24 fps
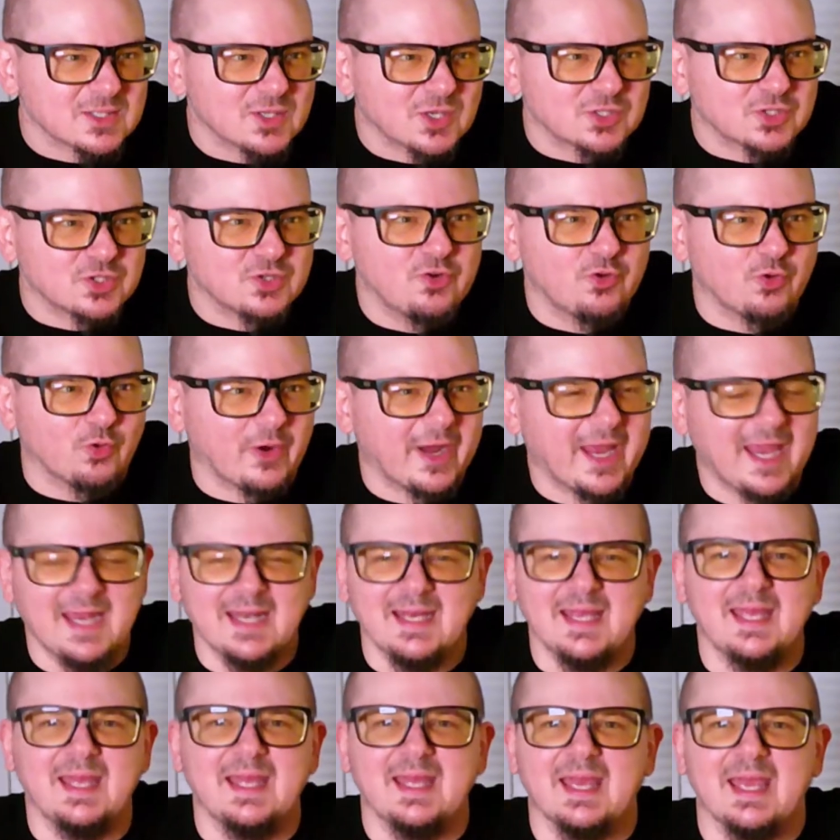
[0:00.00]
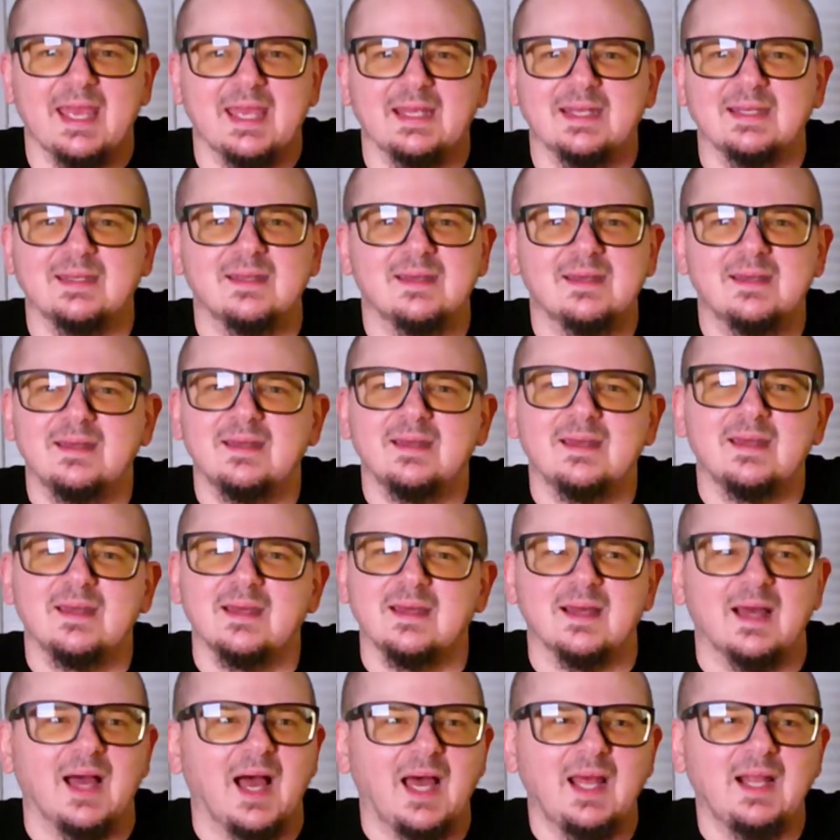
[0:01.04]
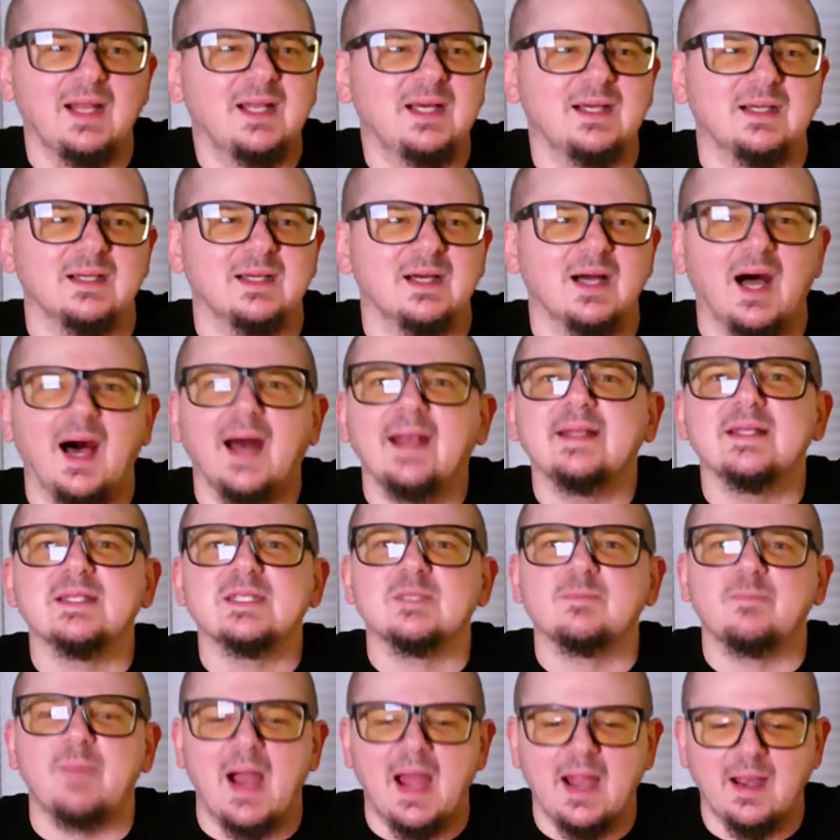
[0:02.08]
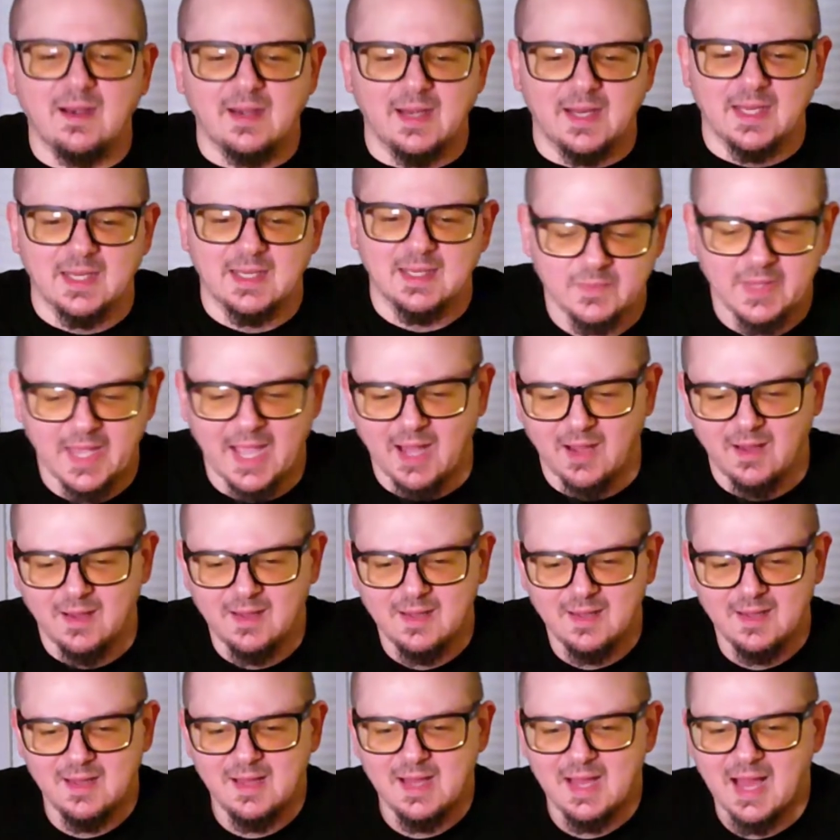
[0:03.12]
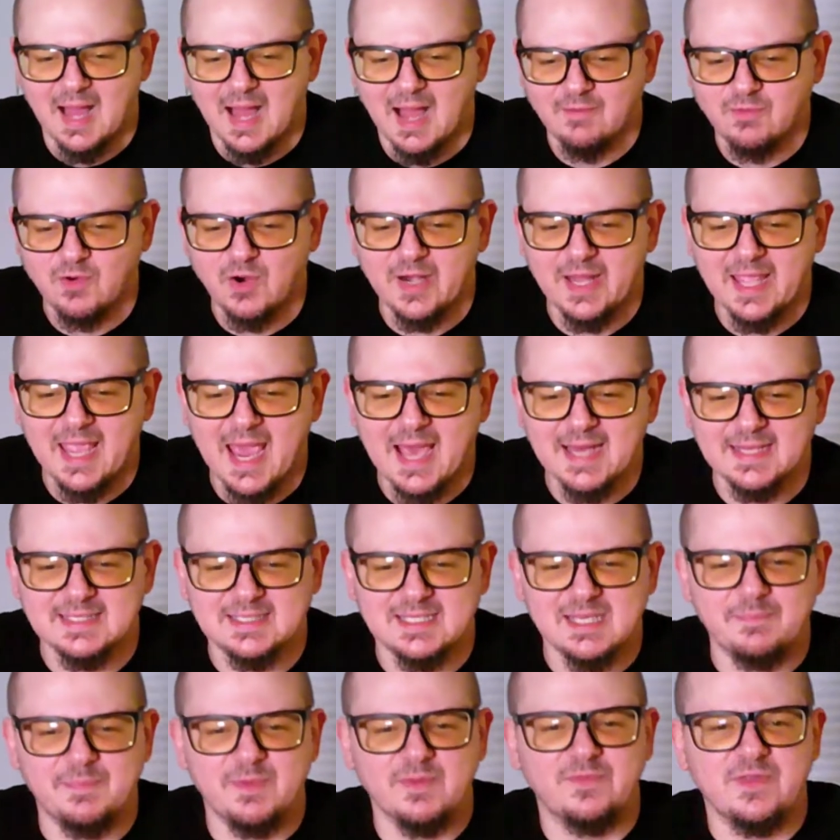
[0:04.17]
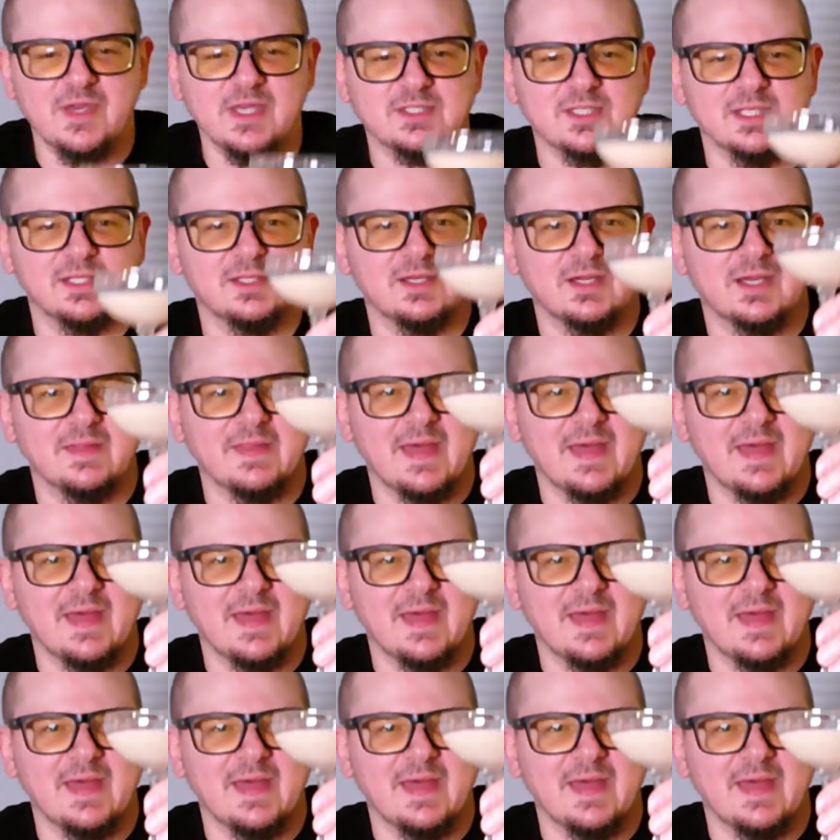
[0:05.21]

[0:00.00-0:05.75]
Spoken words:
looks grainy and uninspiring. Now, I've already had a sip of this and look at